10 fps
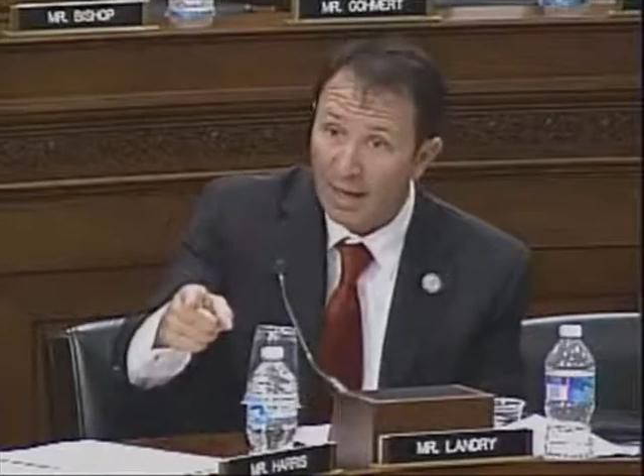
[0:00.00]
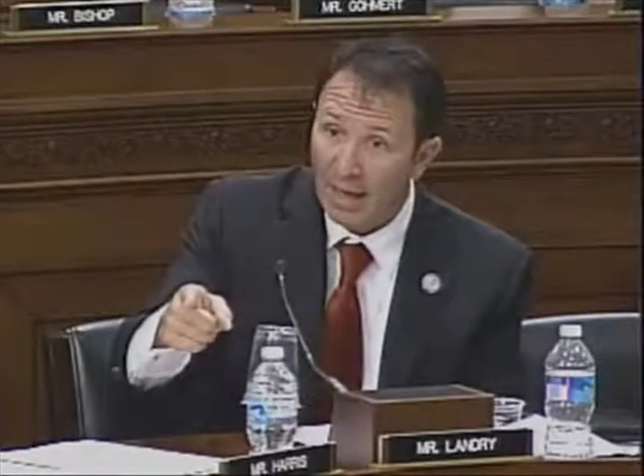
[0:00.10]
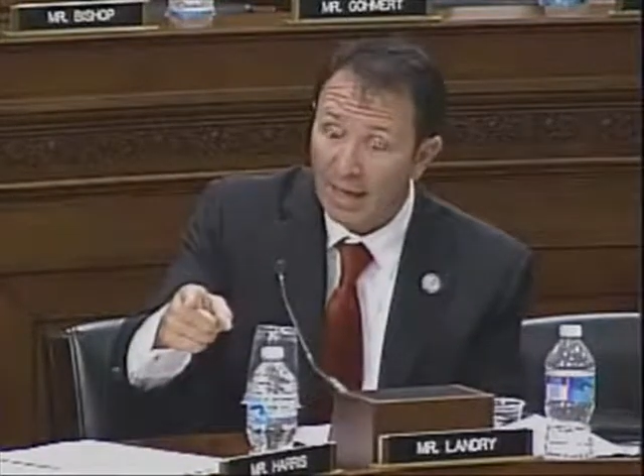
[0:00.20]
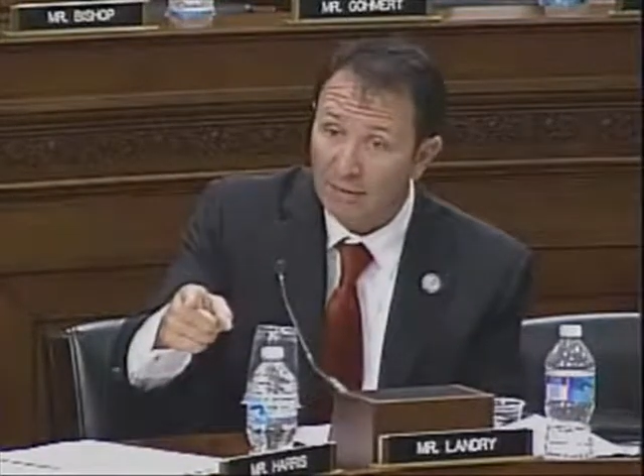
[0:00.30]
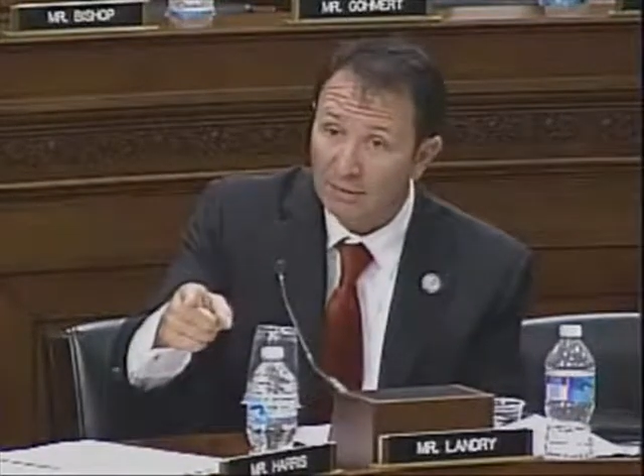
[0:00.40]

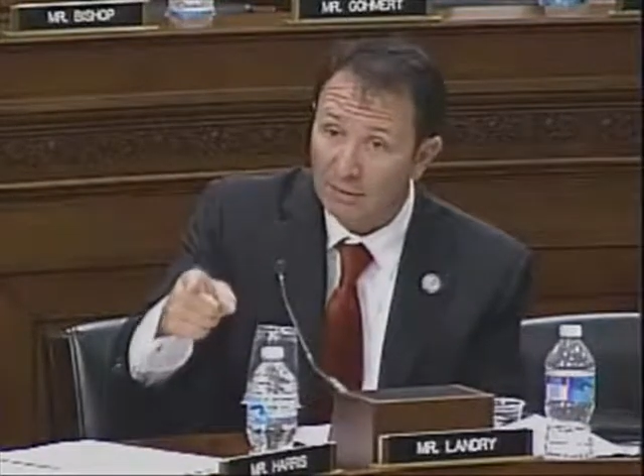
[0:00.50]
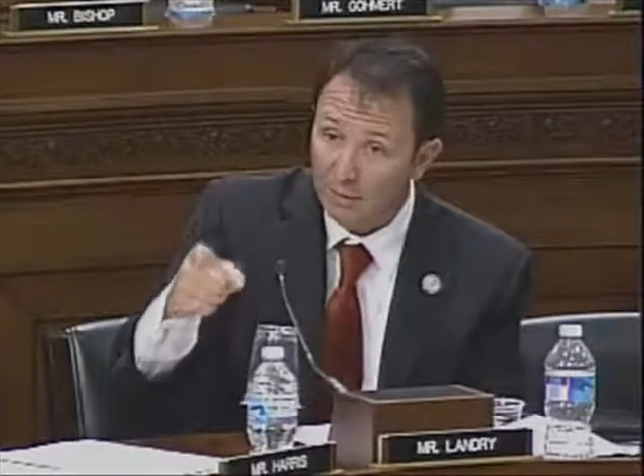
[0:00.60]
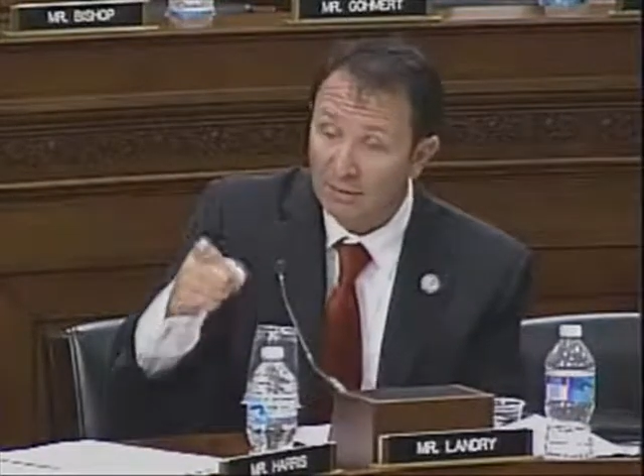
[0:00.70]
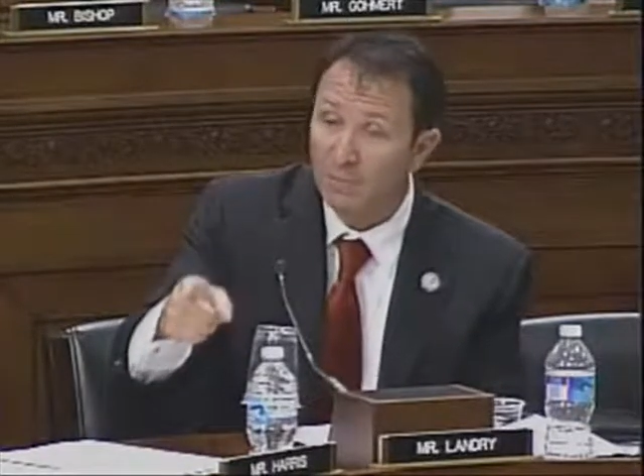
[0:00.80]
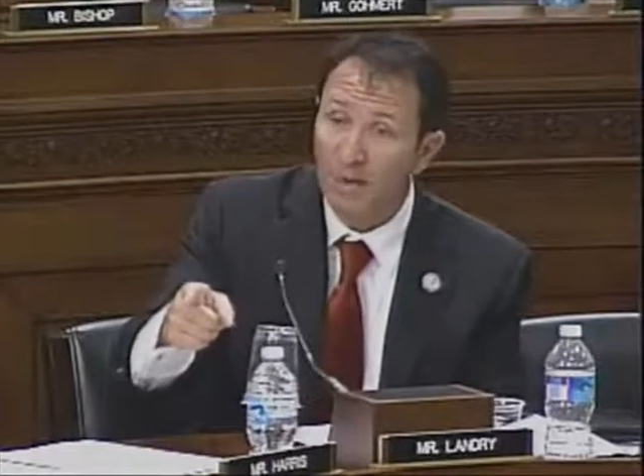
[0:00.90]
at the
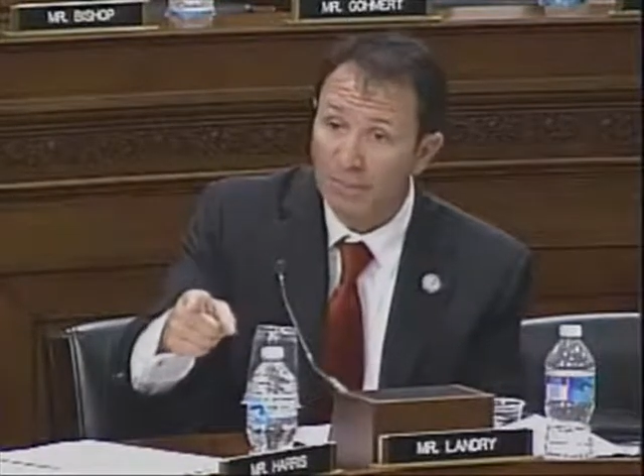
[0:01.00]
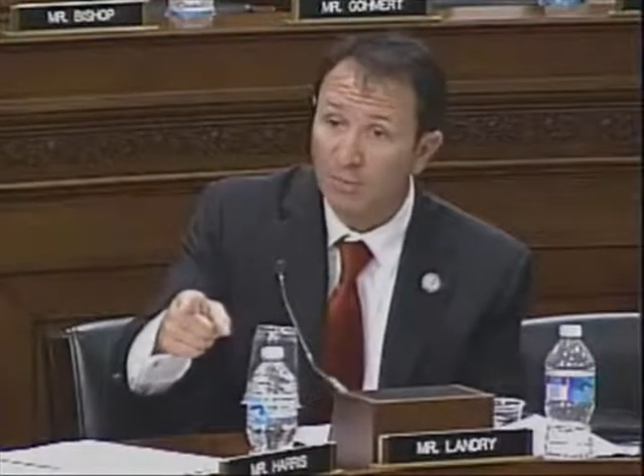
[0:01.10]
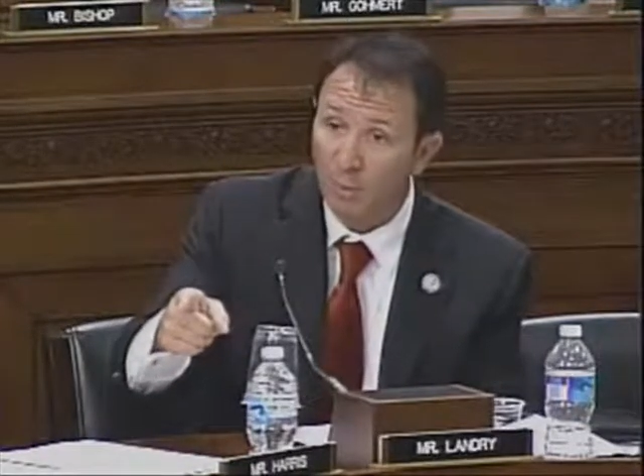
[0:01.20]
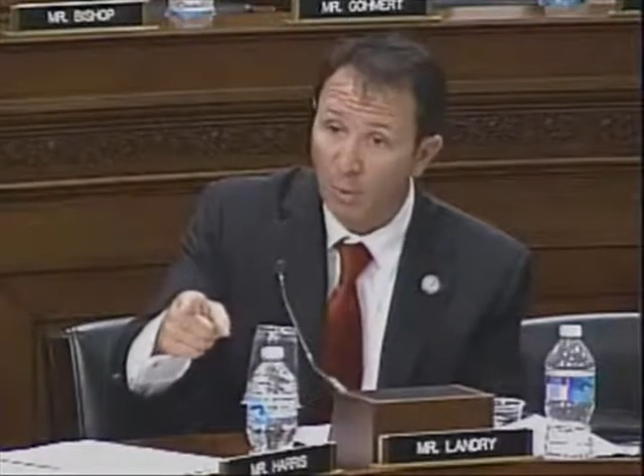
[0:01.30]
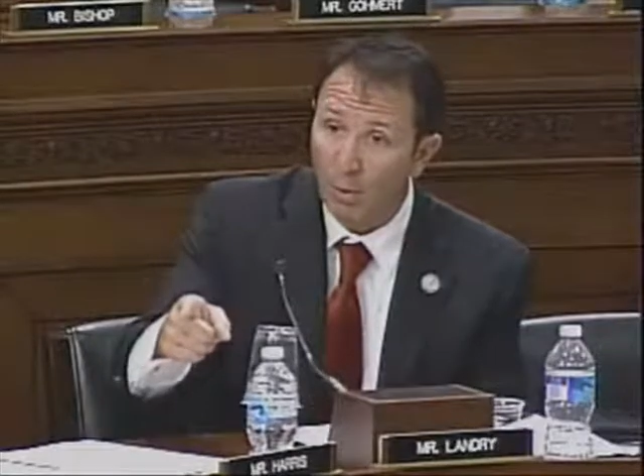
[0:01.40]

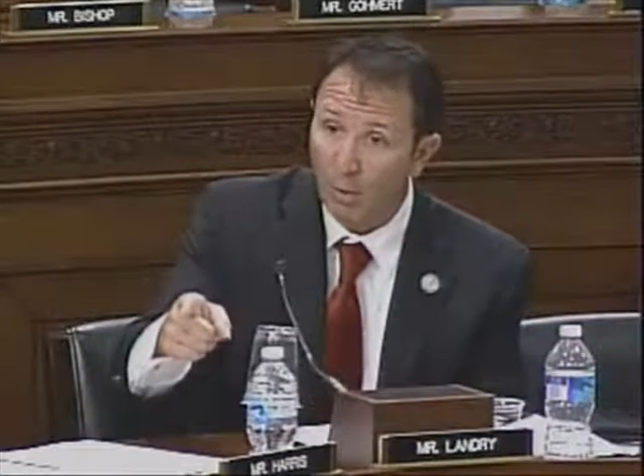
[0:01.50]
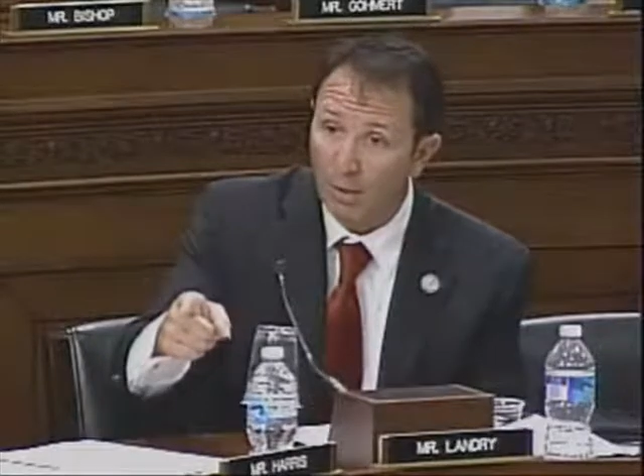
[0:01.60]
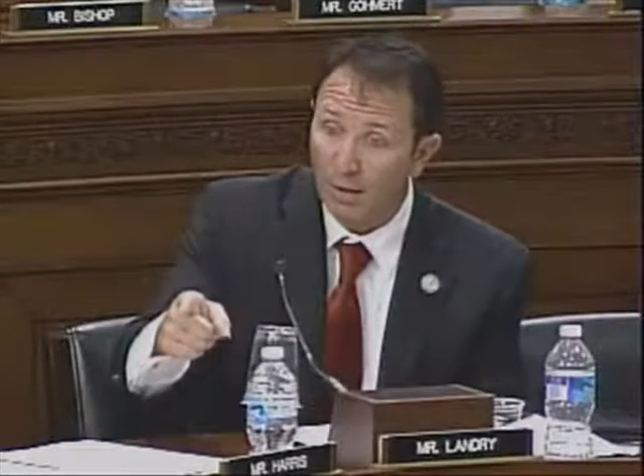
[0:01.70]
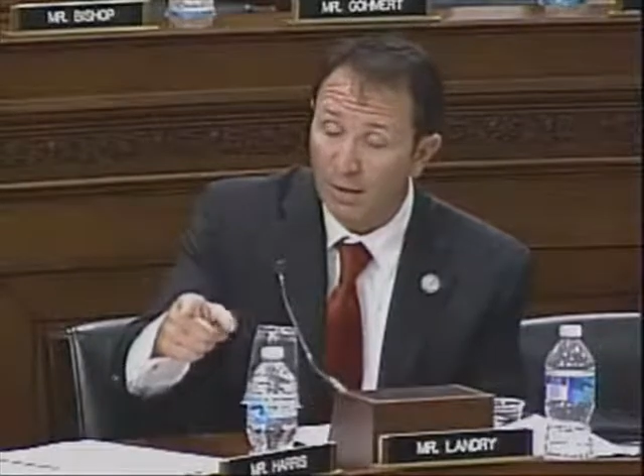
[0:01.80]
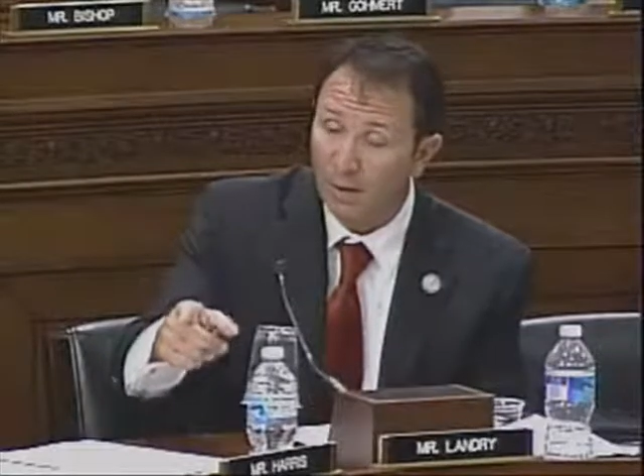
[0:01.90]
responsible
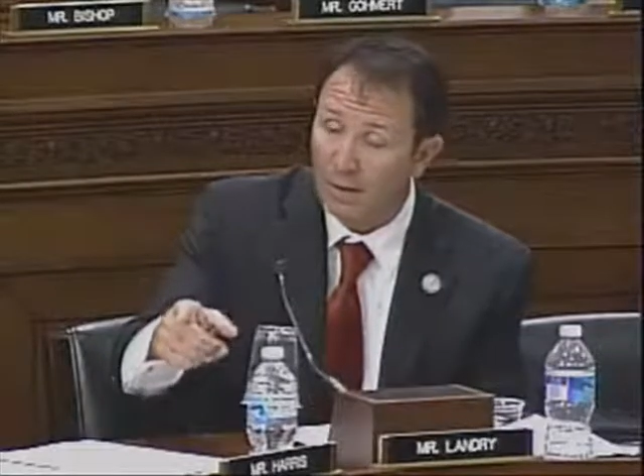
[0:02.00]
party,